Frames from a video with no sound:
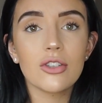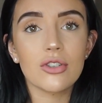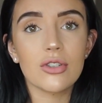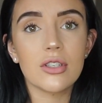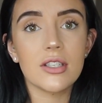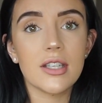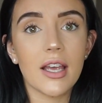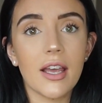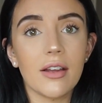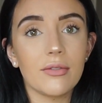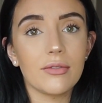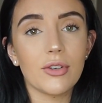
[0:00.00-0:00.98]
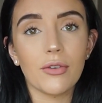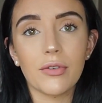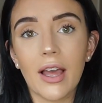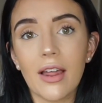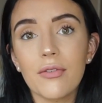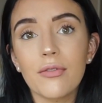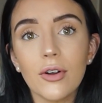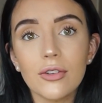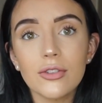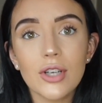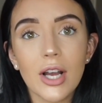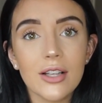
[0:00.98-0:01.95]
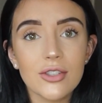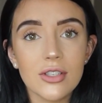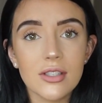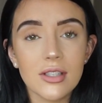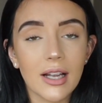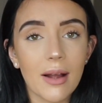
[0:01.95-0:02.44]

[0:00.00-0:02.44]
just to say don't forget the phone chargers, the